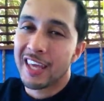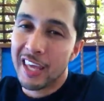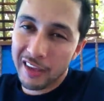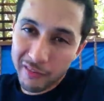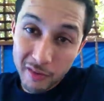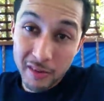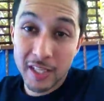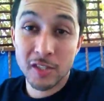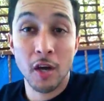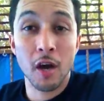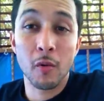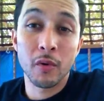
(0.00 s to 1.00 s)
Even though that's
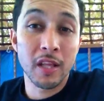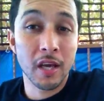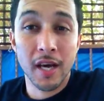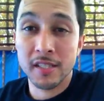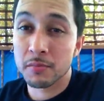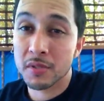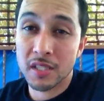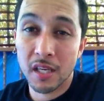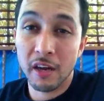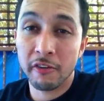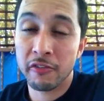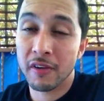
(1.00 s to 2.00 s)
all really awesome
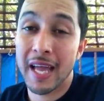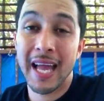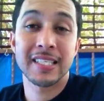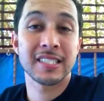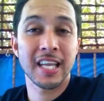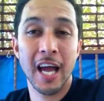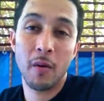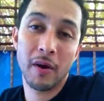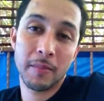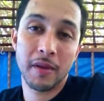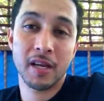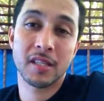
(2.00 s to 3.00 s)
stuff, that's not what
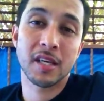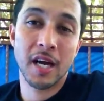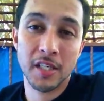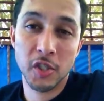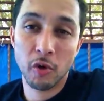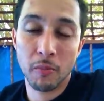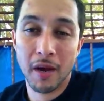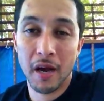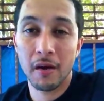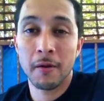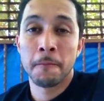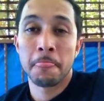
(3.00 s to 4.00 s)
I'm here to talk to you
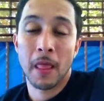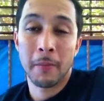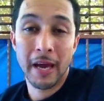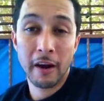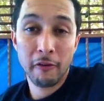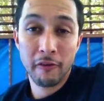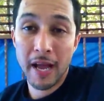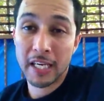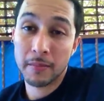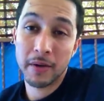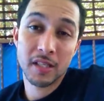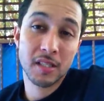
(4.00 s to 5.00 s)
about. A matter of fact,
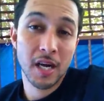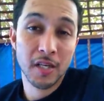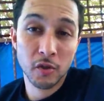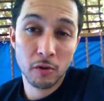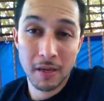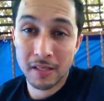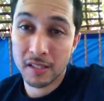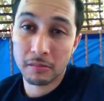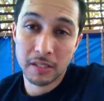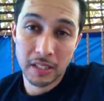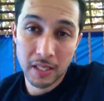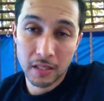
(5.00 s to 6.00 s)
I'm here to talk to you about
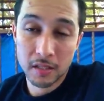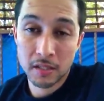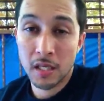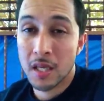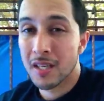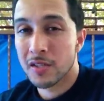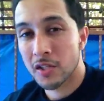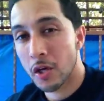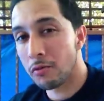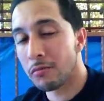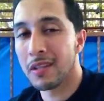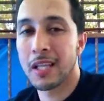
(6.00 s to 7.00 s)
something else.
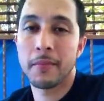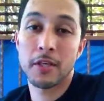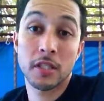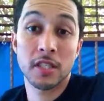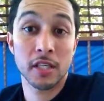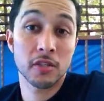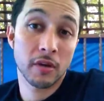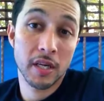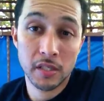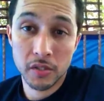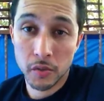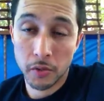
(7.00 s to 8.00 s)
So let me just get straight
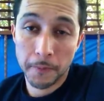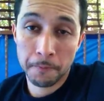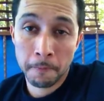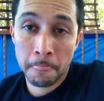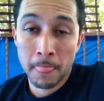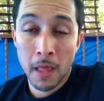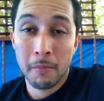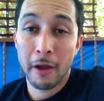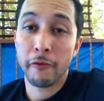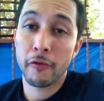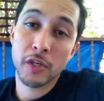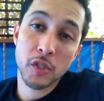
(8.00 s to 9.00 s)
into it. My
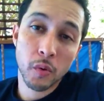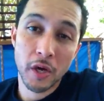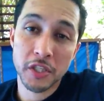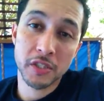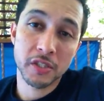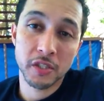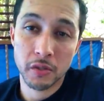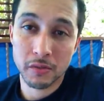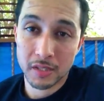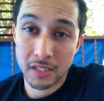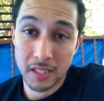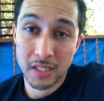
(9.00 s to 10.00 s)
first question to you
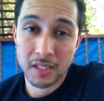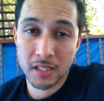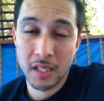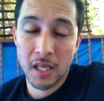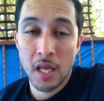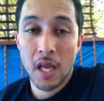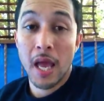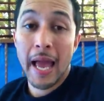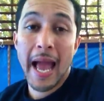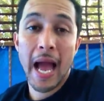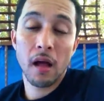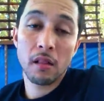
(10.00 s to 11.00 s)
is this:
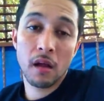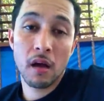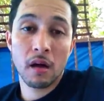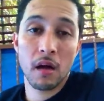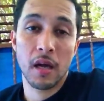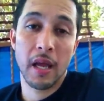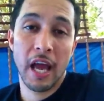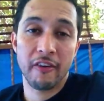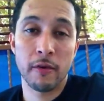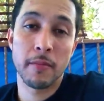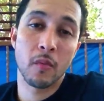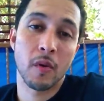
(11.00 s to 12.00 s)
how long have
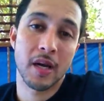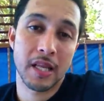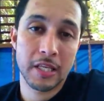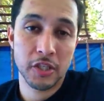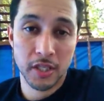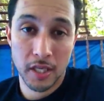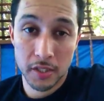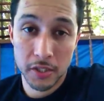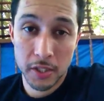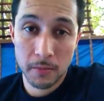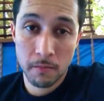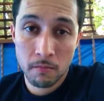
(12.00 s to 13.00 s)
you been wanting to change?